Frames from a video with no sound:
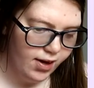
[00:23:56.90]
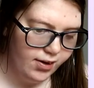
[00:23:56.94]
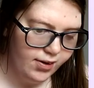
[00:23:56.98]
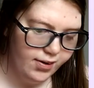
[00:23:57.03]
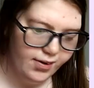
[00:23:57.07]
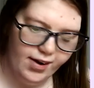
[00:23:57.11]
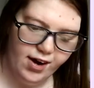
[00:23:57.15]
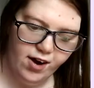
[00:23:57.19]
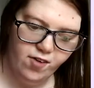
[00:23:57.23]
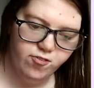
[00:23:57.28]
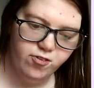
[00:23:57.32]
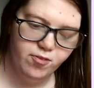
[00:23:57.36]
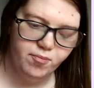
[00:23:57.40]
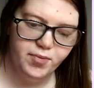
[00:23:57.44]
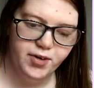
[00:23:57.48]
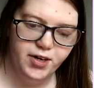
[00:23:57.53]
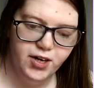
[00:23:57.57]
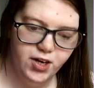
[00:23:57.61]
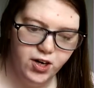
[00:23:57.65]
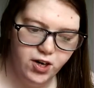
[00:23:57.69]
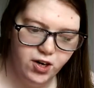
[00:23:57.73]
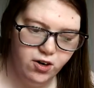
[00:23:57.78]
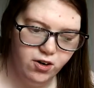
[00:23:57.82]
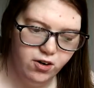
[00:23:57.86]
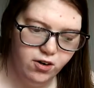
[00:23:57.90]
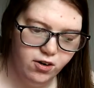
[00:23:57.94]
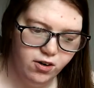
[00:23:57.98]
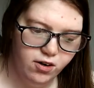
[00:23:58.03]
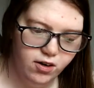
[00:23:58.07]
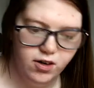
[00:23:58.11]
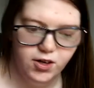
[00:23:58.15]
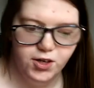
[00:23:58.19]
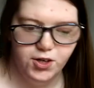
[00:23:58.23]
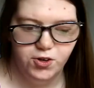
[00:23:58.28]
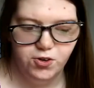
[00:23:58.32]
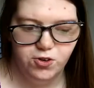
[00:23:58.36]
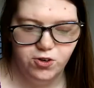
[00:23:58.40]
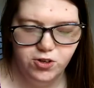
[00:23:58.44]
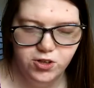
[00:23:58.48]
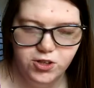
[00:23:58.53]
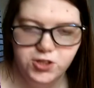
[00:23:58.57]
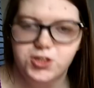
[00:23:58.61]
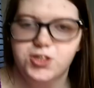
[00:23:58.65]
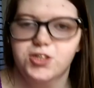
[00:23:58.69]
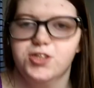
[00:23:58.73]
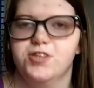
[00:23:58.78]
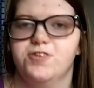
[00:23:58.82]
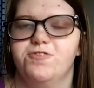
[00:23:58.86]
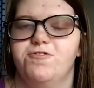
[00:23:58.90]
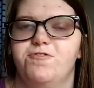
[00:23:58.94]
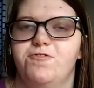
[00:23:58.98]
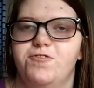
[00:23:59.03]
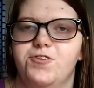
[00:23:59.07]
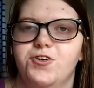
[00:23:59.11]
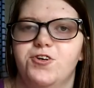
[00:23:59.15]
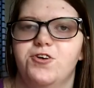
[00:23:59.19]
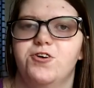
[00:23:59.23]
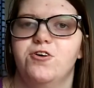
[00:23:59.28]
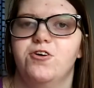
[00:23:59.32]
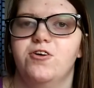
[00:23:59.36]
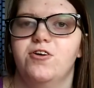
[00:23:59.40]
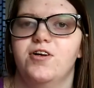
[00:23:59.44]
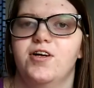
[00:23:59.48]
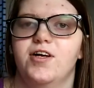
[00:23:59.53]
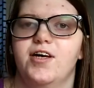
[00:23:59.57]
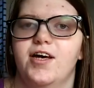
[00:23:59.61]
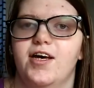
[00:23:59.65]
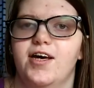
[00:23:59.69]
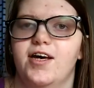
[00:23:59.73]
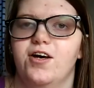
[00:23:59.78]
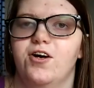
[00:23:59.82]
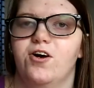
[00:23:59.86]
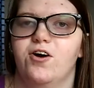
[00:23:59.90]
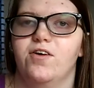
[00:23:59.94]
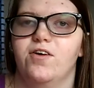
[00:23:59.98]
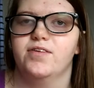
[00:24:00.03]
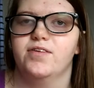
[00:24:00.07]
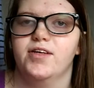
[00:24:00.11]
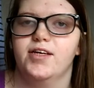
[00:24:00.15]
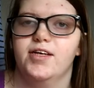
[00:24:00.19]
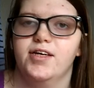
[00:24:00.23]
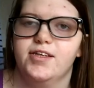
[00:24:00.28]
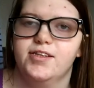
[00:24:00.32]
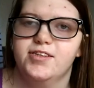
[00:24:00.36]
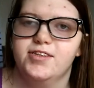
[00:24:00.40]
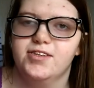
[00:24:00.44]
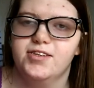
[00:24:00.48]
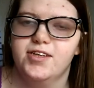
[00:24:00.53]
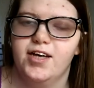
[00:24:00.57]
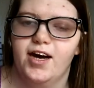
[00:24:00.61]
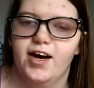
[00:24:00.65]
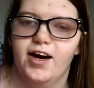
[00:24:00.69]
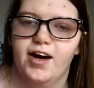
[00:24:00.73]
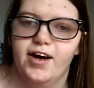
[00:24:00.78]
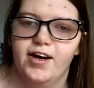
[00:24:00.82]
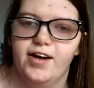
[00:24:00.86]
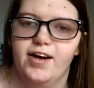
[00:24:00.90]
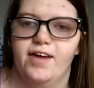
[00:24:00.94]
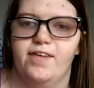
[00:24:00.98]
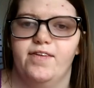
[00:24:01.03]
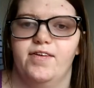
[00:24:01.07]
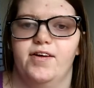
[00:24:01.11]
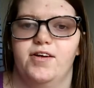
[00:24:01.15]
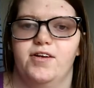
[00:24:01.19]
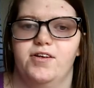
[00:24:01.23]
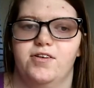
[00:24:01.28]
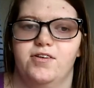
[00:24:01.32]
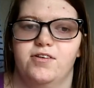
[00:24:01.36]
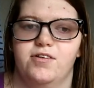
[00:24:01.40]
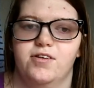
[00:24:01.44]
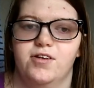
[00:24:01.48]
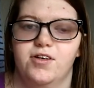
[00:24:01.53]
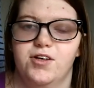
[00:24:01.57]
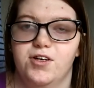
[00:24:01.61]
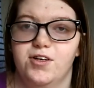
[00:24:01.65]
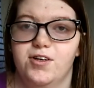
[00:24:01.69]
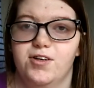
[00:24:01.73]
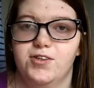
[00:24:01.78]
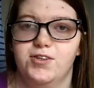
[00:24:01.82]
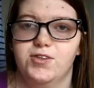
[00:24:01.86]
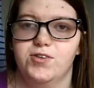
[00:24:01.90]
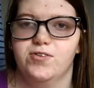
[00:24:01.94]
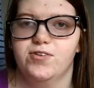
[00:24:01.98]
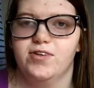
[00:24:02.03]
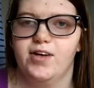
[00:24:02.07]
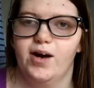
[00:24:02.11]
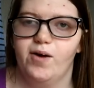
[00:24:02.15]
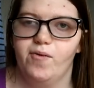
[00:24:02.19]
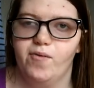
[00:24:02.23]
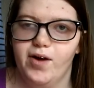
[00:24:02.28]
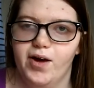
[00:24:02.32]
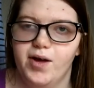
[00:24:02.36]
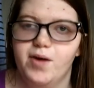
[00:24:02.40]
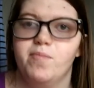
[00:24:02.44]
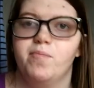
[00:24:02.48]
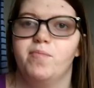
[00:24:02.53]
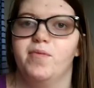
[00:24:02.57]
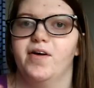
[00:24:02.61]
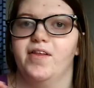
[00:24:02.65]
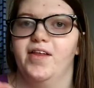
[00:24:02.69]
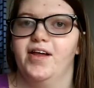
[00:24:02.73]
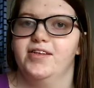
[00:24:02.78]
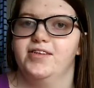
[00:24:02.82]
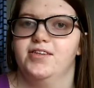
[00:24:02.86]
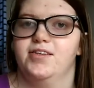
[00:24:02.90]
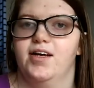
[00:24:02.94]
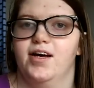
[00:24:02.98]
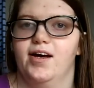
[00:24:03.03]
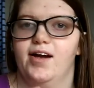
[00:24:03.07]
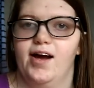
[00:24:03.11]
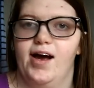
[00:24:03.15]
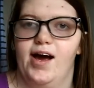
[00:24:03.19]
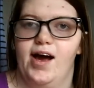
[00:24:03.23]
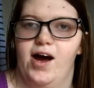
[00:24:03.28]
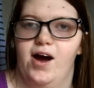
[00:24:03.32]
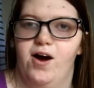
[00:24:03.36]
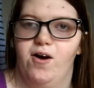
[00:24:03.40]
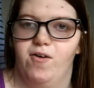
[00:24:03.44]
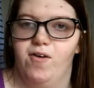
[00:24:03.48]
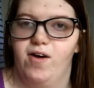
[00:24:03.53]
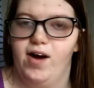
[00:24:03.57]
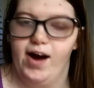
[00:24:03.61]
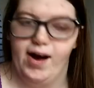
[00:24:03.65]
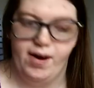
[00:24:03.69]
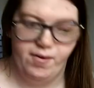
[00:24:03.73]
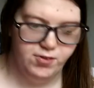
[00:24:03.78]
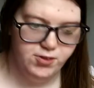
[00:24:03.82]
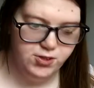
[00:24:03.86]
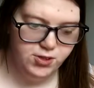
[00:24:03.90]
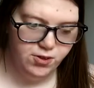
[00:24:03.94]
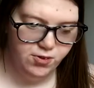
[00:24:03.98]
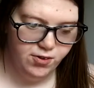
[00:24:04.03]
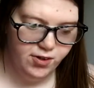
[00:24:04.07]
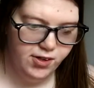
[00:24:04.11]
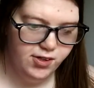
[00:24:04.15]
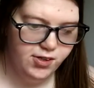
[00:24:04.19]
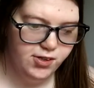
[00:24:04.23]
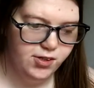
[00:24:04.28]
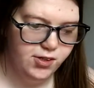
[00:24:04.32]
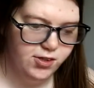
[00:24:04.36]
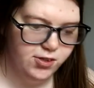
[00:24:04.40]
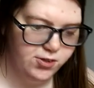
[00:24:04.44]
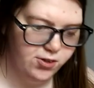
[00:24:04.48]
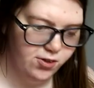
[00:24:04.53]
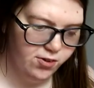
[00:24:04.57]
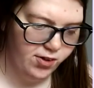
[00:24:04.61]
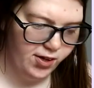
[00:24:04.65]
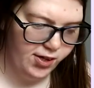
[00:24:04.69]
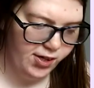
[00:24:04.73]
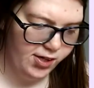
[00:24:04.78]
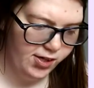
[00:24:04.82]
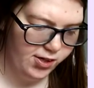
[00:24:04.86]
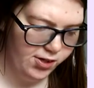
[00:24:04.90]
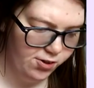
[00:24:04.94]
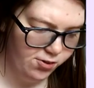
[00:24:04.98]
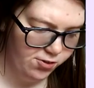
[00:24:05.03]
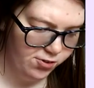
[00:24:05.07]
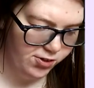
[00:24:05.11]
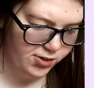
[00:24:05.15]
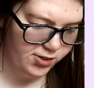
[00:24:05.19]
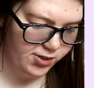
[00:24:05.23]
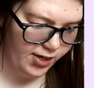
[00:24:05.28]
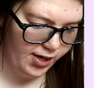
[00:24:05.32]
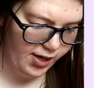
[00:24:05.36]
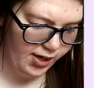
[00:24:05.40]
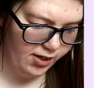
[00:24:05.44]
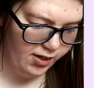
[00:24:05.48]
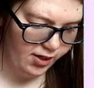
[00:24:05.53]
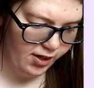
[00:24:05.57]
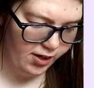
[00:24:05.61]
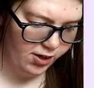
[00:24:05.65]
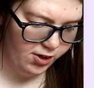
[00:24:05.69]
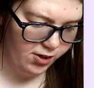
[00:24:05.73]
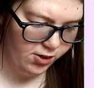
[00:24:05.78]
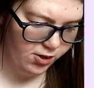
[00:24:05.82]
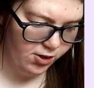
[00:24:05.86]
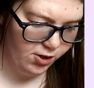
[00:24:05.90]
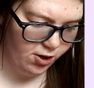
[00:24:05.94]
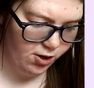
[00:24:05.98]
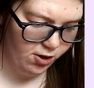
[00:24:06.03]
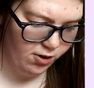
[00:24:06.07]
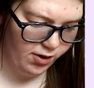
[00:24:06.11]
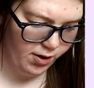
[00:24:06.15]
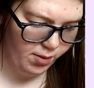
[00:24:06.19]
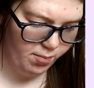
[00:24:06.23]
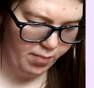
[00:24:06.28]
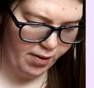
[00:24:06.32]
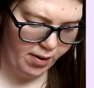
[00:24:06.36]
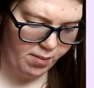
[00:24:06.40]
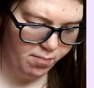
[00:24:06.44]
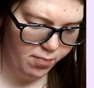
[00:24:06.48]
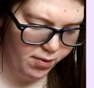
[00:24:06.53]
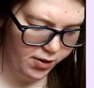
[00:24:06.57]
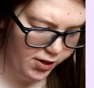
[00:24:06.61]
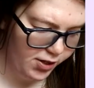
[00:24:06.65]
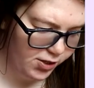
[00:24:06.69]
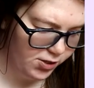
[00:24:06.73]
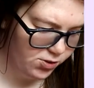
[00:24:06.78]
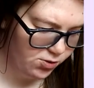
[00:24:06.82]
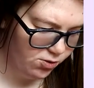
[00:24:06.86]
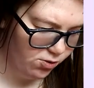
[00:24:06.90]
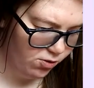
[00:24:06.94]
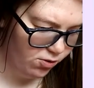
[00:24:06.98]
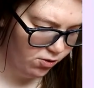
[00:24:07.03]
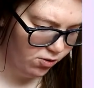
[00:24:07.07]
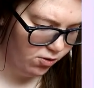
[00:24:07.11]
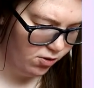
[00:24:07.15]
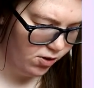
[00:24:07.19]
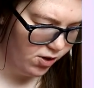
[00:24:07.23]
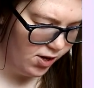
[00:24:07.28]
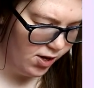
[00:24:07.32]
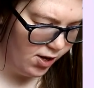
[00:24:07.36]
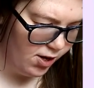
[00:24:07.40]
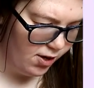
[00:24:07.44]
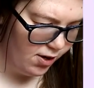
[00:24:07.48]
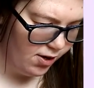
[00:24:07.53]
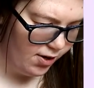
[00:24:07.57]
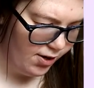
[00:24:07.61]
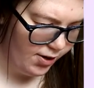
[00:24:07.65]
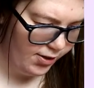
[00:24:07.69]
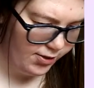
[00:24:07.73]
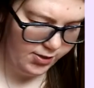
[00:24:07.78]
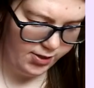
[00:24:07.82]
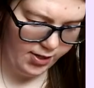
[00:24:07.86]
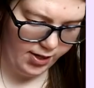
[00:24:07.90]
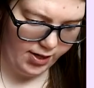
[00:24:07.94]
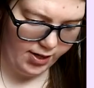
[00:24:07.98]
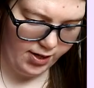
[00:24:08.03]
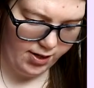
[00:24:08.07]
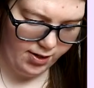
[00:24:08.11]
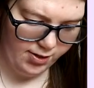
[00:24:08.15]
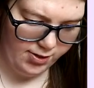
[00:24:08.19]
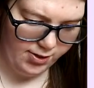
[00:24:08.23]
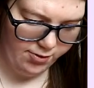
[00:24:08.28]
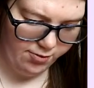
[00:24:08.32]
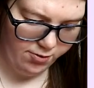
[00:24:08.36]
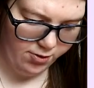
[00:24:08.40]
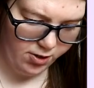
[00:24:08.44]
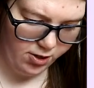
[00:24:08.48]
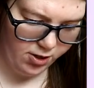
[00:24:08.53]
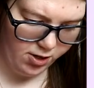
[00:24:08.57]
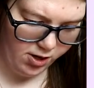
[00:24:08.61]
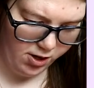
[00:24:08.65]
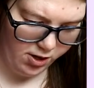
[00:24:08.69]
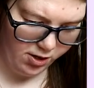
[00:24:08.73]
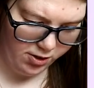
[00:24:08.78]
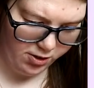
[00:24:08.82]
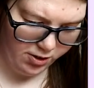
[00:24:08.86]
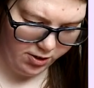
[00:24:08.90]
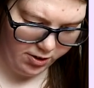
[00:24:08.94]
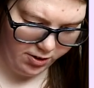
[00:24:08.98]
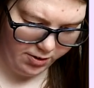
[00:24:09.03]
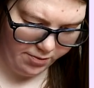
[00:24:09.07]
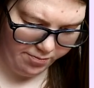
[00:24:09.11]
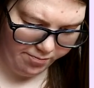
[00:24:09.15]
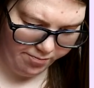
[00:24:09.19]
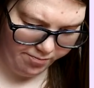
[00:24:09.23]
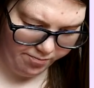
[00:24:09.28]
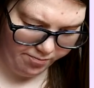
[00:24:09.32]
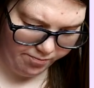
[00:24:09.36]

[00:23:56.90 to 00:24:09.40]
Now from here, you could just fill it the inside and then do it that way, but that's not how I would do it. So like, you could take like your like paint bucket tool and take a different color.